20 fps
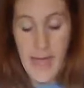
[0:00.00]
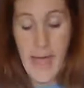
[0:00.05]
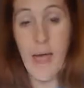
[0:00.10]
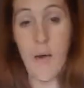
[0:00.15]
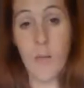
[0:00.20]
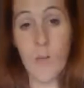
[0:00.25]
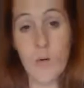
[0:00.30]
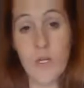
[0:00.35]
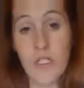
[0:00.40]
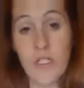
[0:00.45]

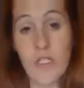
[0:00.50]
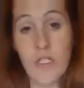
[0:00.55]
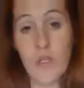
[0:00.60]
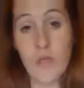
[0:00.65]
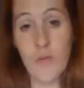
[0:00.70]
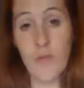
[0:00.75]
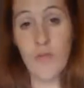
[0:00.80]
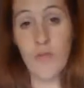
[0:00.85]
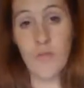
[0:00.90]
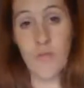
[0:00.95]
And once
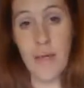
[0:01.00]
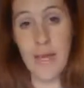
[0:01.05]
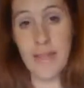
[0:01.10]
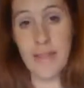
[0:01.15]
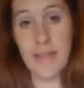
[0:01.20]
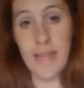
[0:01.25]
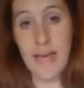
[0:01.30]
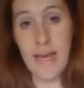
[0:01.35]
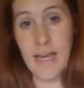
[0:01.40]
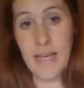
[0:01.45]
you've
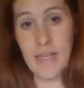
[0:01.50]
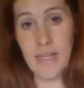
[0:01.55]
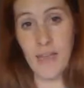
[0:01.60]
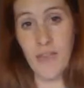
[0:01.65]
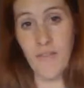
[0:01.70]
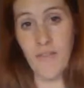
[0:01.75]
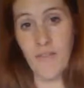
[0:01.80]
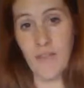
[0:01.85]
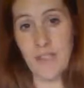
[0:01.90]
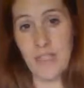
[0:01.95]
made that,
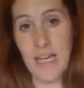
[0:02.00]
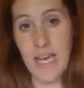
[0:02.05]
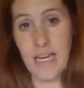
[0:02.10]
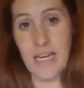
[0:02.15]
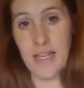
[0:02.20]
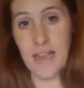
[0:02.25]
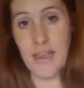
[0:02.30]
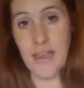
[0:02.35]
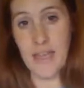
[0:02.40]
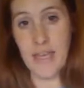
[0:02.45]
if it's
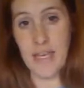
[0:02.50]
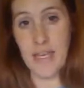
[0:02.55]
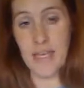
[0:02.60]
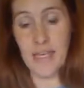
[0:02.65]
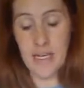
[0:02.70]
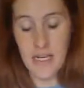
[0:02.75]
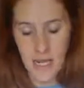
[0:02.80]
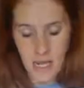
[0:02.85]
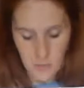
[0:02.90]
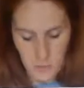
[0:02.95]
kind of
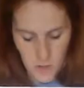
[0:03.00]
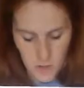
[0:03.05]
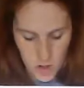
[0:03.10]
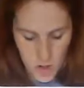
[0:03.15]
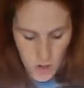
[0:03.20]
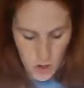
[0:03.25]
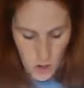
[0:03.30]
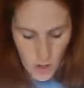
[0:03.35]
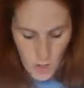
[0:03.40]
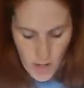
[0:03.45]
thin, I want
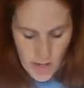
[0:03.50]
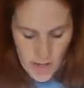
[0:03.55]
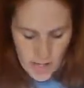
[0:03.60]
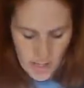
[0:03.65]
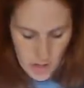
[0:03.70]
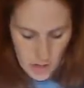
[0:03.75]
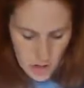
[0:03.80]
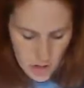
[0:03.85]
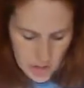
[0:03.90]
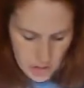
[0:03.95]
you to go
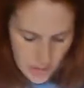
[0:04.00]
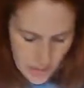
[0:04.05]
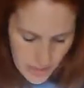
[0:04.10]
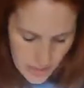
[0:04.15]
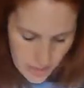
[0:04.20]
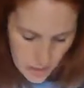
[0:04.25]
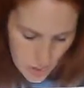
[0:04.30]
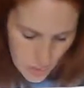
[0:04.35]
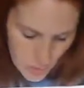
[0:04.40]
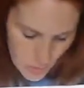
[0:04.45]
ahead and just
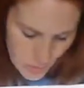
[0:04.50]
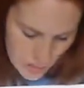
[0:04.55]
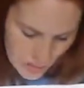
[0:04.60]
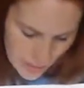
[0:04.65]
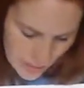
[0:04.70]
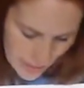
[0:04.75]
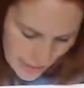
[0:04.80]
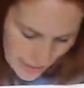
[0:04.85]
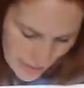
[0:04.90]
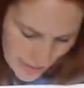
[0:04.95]
kind of do it
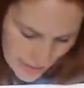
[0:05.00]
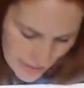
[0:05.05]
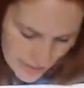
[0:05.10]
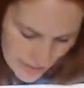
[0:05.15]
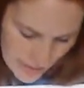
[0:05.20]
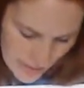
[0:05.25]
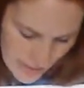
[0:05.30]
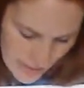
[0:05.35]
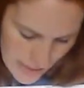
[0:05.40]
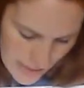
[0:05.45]

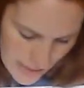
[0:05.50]
again